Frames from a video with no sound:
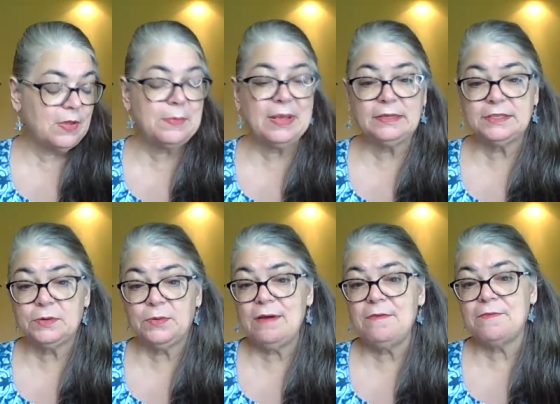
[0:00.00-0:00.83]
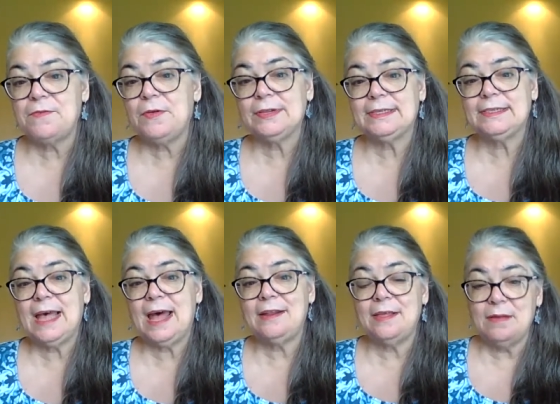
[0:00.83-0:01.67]
fundamentalist critical
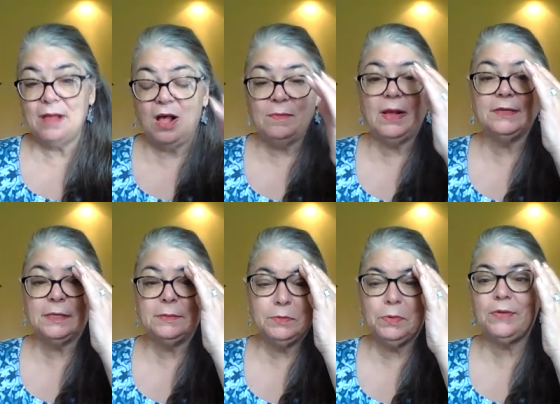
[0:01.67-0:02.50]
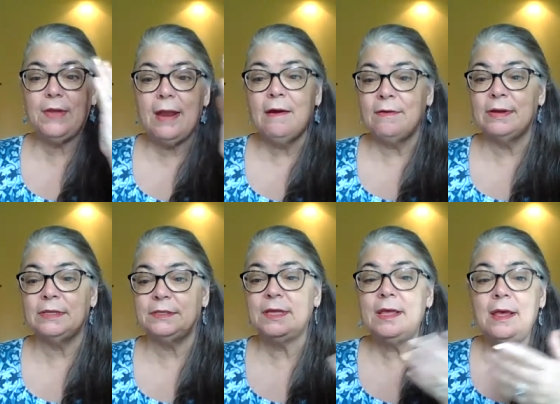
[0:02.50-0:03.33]
decided that all Muslims were
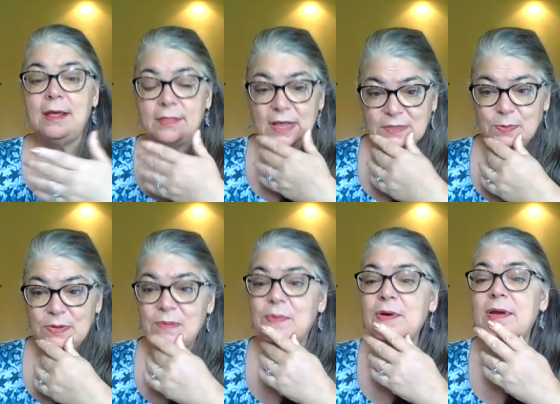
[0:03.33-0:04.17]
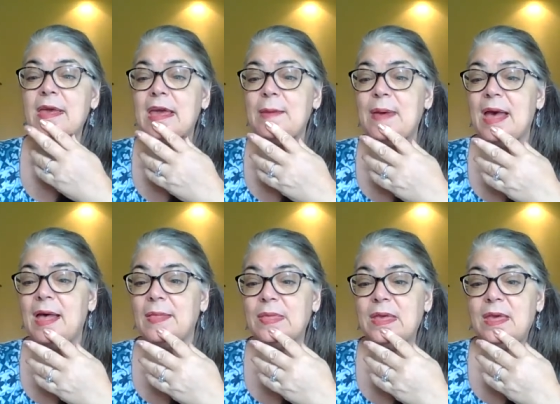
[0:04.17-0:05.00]
terrorists. That's when the book came
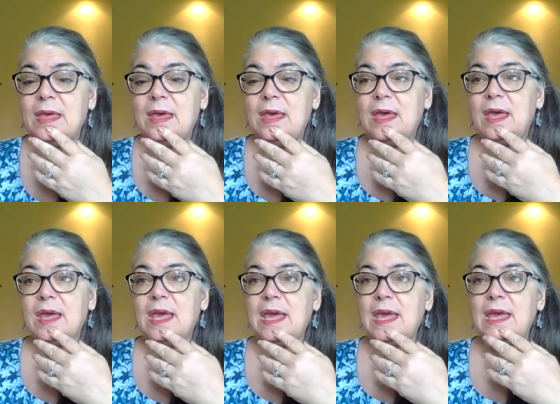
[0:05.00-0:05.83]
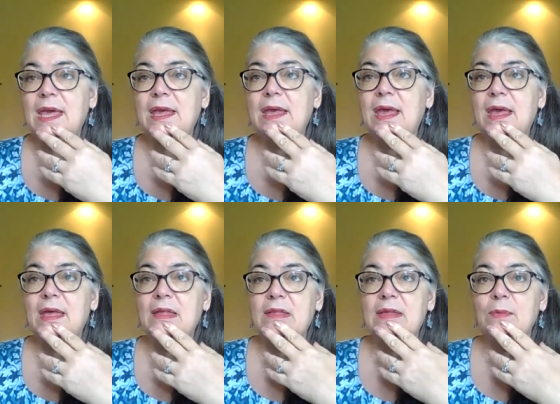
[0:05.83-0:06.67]
out.
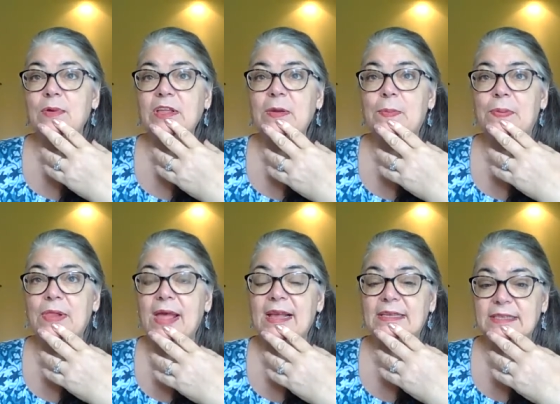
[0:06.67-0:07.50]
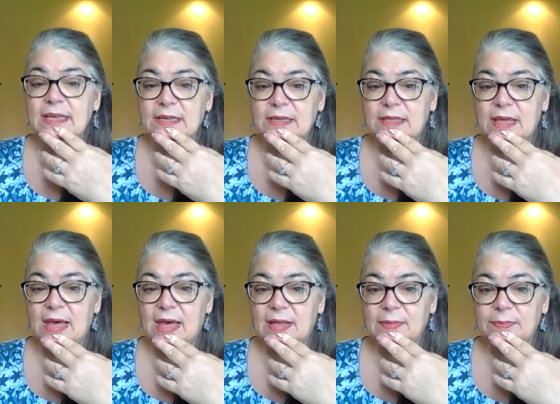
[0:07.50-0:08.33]
And it really plays into
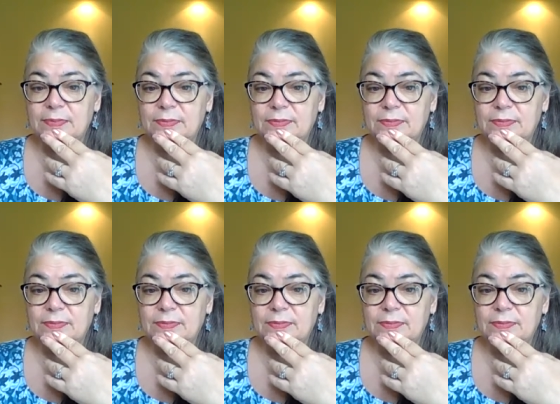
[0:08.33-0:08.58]
that.